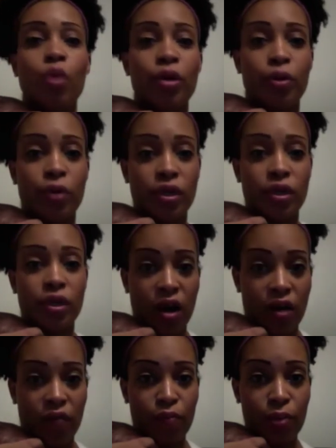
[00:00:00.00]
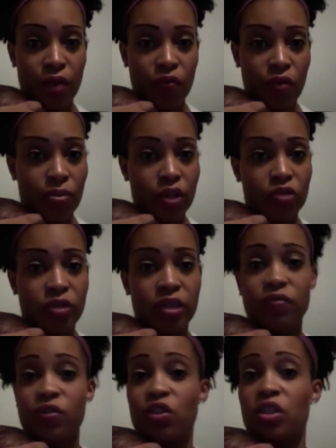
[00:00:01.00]
units of blood for a blood
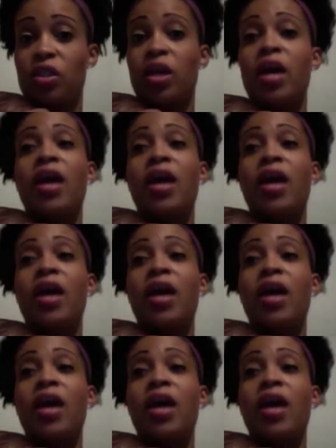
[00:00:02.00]
transfusion.